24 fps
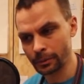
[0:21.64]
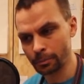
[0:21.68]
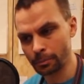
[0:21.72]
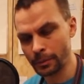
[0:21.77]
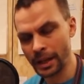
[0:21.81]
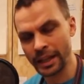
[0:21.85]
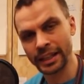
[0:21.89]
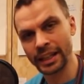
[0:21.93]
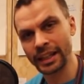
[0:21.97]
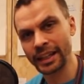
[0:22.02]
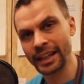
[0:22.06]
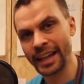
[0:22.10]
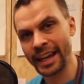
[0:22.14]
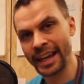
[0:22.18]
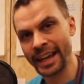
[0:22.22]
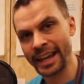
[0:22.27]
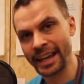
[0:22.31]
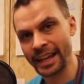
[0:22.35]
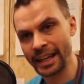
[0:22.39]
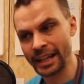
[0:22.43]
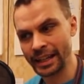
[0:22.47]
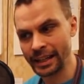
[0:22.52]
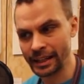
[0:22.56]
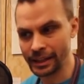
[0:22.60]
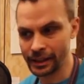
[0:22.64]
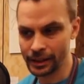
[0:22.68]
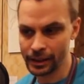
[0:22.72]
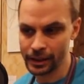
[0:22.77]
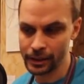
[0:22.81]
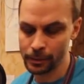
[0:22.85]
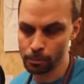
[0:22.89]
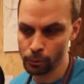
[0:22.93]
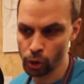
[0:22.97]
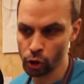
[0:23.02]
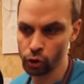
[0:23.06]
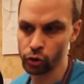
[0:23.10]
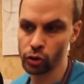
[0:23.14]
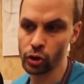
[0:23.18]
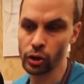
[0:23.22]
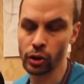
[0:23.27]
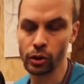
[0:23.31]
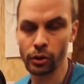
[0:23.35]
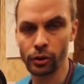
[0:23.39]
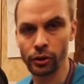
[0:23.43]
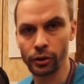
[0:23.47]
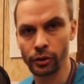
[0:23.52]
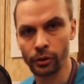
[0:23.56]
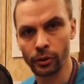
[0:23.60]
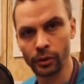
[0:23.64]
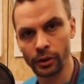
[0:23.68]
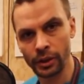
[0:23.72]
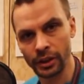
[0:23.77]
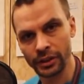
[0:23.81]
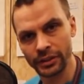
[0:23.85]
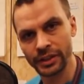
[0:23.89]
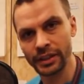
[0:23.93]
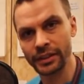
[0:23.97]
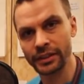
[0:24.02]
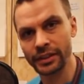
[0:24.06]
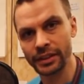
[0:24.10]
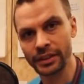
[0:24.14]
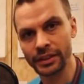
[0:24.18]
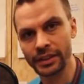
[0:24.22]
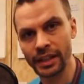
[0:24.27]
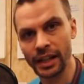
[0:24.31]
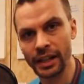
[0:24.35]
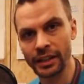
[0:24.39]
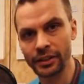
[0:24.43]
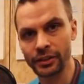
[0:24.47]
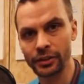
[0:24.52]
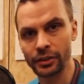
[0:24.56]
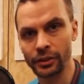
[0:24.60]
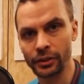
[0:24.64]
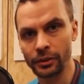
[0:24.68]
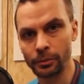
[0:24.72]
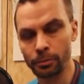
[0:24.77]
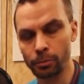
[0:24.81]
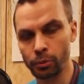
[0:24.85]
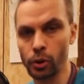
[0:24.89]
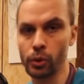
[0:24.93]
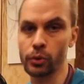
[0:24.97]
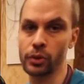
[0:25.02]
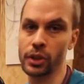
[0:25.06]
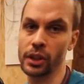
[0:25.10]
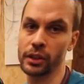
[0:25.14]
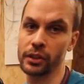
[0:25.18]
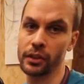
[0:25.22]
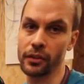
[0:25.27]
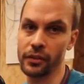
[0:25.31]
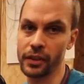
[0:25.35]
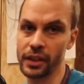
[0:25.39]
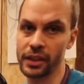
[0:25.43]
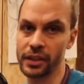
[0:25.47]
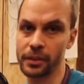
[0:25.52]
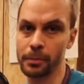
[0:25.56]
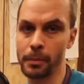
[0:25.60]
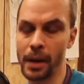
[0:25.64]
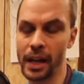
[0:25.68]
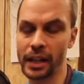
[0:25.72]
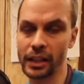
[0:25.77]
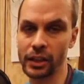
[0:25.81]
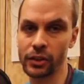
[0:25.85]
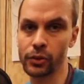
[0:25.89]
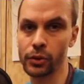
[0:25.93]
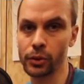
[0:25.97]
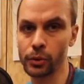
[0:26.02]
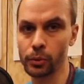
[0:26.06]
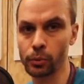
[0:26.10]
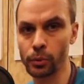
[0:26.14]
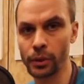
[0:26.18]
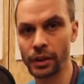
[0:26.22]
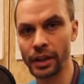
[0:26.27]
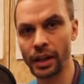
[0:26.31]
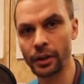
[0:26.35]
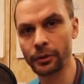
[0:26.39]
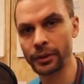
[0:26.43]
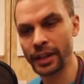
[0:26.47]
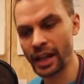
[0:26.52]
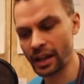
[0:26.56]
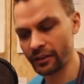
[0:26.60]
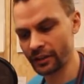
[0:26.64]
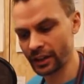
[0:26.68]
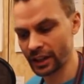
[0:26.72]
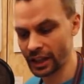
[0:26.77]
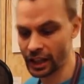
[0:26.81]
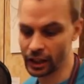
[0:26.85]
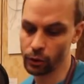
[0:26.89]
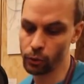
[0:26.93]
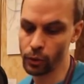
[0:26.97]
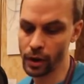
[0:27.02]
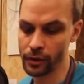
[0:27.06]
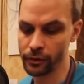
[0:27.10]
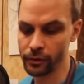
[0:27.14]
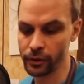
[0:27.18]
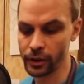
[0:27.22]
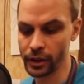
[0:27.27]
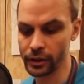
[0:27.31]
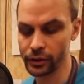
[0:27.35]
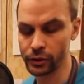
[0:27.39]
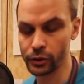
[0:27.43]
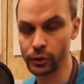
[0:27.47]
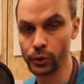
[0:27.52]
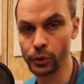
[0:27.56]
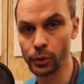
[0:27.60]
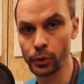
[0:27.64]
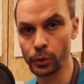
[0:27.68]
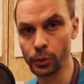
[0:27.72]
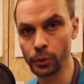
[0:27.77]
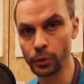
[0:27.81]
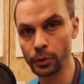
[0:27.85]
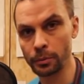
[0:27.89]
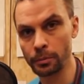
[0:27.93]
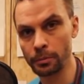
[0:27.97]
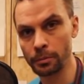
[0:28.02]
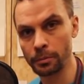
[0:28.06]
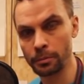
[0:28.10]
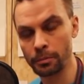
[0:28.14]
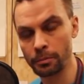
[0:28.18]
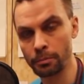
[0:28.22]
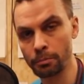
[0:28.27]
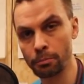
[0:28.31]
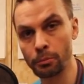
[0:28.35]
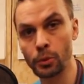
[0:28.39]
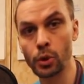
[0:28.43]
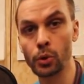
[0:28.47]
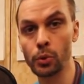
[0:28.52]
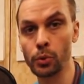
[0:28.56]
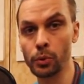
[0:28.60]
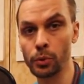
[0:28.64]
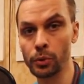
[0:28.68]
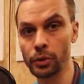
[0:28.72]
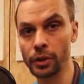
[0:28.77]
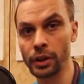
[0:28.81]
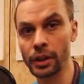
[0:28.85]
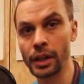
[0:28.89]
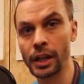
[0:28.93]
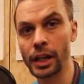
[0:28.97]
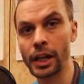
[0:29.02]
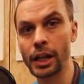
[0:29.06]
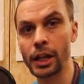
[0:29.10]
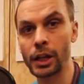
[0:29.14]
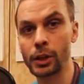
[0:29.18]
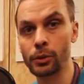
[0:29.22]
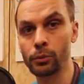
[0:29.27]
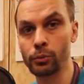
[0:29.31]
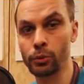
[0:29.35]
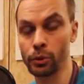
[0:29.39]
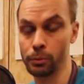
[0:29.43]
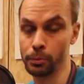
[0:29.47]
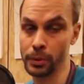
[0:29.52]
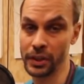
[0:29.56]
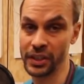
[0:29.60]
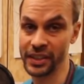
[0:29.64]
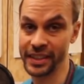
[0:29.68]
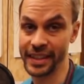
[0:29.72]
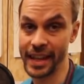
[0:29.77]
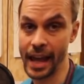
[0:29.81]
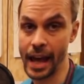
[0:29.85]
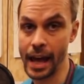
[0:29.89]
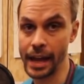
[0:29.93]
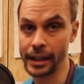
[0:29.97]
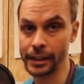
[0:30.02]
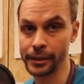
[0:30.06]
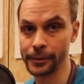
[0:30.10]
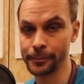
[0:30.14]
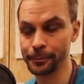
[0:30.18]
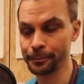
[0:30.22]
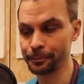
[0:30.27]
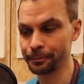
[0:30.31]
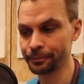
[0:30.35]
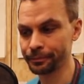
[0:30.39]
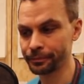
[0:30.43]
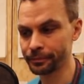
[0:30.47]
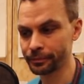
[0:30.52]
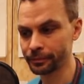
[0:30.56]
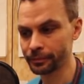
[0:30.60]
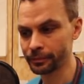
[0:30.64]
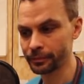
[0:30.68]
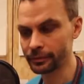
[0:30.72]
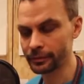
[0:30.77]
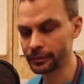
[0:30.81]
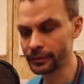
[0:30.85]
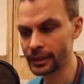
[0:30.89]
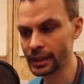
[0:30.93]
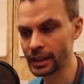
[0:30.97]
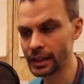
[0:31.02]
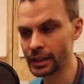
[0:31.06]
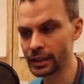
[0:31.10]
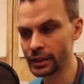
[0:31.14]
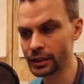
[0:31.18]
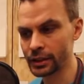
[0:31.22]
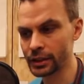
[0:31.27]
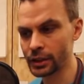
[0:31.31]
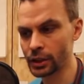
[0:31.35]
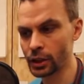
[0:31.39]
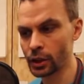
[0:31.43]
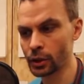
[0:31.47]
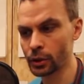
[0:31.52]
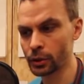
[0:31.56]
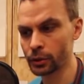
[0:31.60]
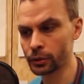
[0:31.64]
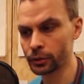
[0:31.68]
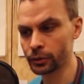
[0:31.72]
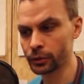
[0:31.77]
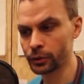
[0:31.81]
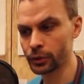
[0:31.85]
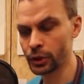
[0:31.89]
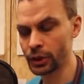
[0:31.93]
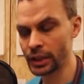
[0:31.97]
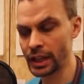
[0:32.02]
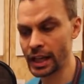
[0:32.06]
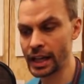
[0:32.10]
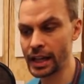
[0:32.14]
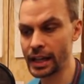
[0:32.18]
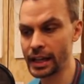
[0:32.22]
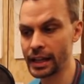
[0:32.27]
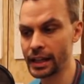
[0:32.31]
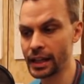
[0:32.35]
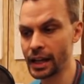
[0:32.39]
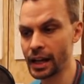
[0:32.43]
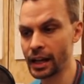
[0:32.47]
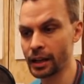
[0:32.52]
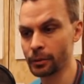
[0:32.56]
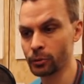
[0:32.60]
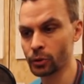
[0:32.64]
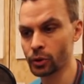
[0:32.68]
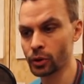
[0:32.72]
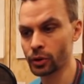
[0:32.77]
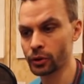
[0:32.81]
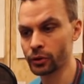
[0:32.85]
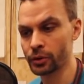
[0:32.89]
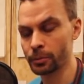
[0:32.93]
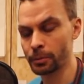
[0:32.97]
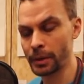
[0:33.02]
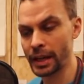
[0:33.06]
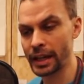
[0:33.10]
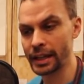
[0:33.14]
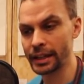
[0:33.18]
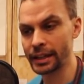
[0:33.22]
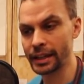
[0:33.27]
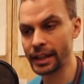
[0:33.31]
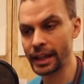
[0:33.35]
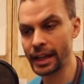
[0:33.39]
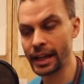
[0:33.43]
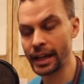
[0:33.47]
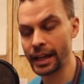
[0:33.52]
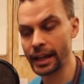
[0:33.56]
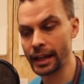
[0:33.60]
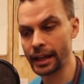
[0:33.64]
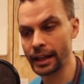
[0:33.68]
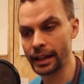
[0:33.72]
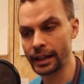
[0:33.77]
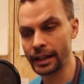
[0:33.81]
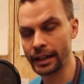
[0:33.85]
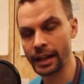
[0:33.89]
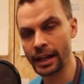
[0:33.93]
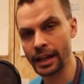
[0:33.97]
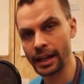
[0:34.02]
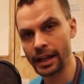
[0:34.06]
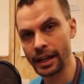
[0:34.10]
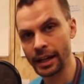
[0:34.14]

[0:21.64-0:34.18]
making a modular or a synthesizer project of this magnitude without having any reference to Moog would be sad. So today I'm going to make a